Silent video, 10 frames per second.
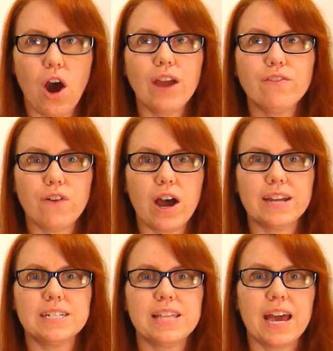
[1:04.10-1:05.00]
I
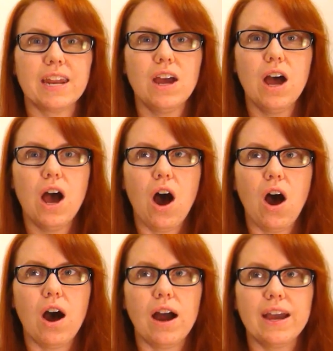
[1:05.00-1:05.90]
find that
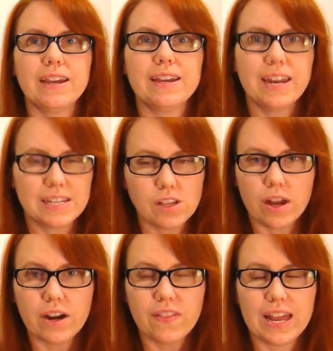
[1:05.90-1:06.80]
I get
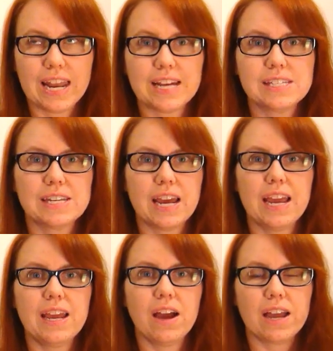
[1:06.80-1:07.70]
excited on that last day.